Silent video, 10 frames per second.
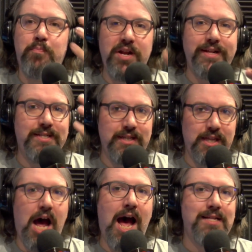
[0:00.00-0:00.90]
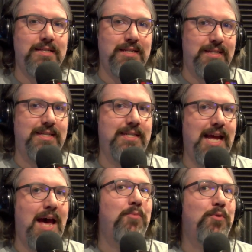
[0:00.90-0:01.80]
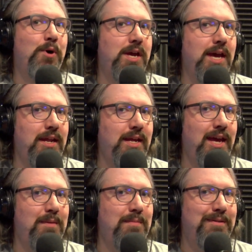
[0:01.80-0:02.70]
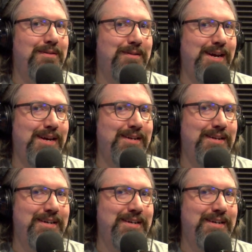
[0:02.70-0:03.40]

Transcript: but it's not, since it's an Apple Arcade game, right?